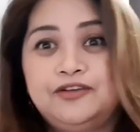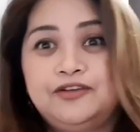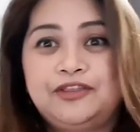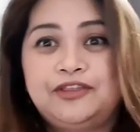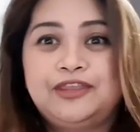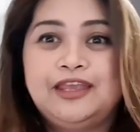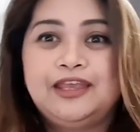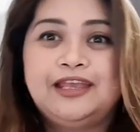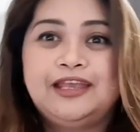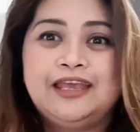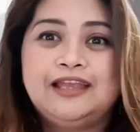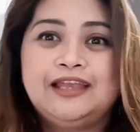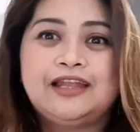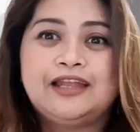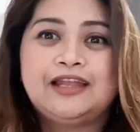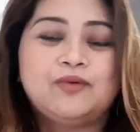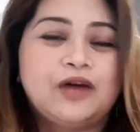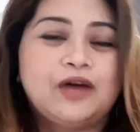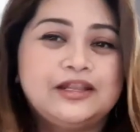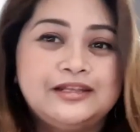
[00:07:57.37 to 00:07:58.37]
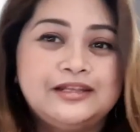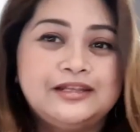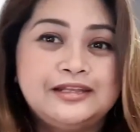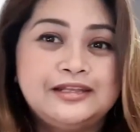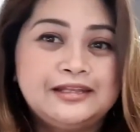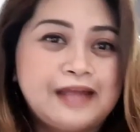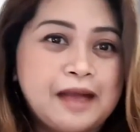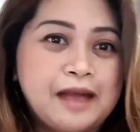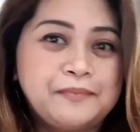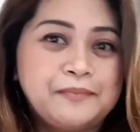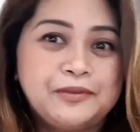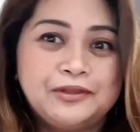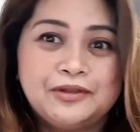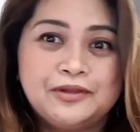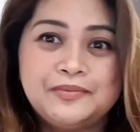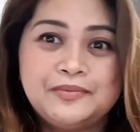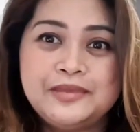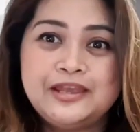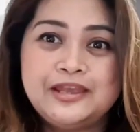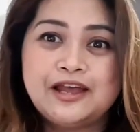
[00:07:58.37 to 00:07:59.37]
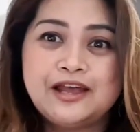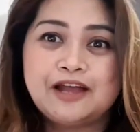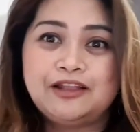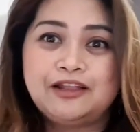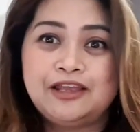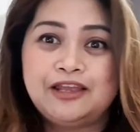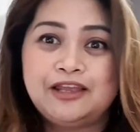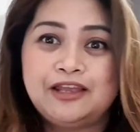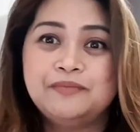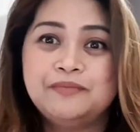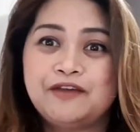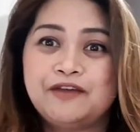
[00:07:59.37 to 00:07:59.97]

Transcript: thinking that why did it happen to me in my